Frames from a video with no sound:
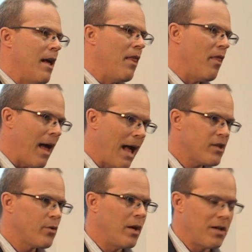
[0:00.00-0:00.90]
and
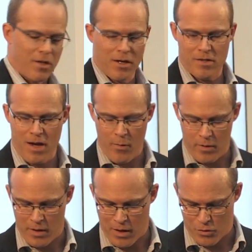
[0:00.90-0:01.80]
that's where it starts to get
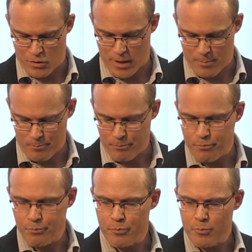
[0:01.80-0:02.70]
really interesting.
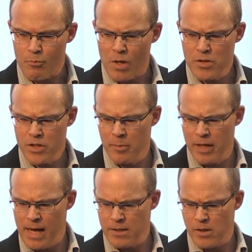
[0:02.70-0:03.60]
So I'm going
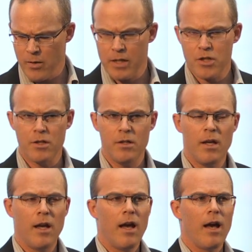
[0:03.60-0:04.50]
to ask a question.
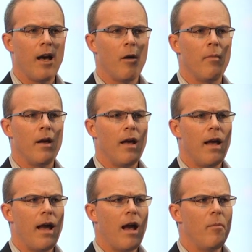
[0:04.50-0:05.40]

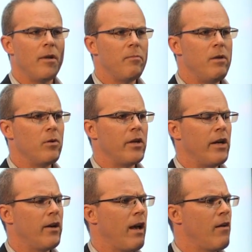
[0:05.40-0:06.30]
How many people
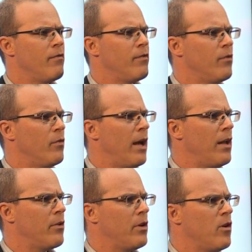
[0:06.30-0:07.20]
here have
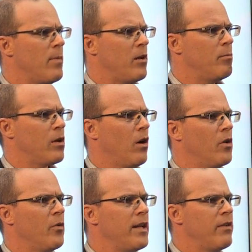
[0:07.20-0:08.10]
read or know about a book
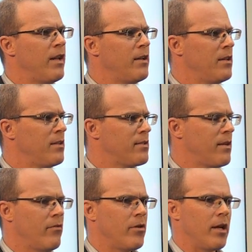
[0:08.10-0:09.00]
called Reinventing
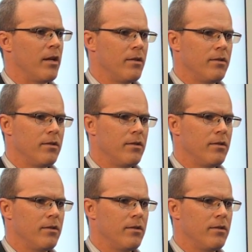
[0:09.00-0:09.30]
Discovery?